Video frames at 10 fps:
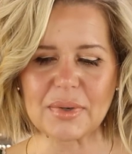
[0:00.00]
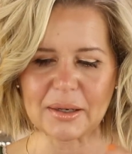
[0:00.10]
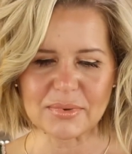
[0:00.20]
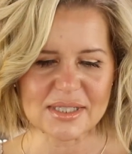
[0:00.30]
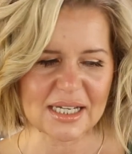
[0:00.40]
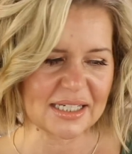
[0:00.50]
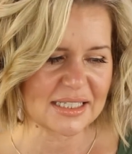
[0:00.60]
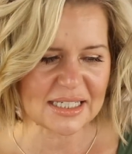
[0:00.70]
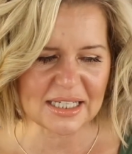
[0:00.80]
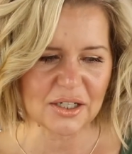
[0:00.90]
I was kind of
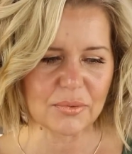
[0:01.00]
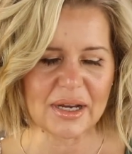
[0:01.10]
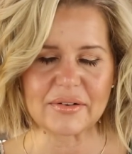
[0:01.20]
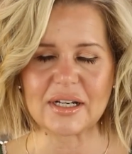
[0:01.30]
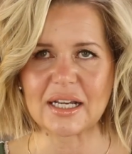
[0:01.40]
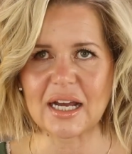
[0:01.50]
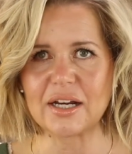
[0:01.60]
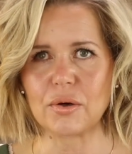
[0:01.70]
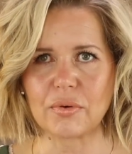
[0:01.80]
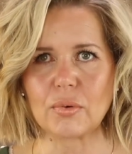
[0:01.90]
digging around and I
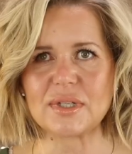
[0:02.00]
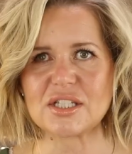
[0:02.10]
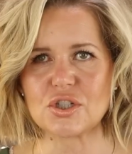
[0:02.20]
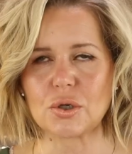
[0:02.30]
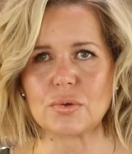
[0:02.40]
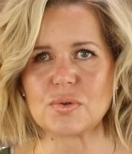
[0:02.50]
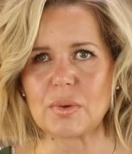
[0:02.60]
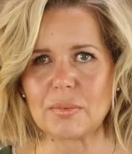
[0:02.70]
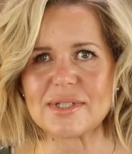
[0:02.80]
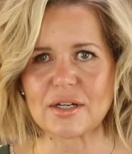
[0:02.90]
kind of always chose
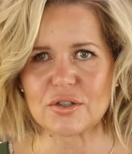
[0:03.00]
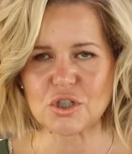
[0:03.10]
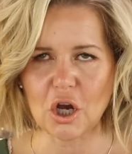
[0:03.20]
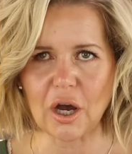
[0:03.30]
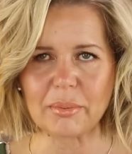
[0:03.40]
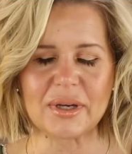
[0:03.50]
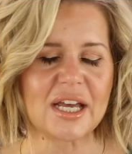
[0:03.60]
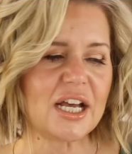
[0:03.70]
what was on top.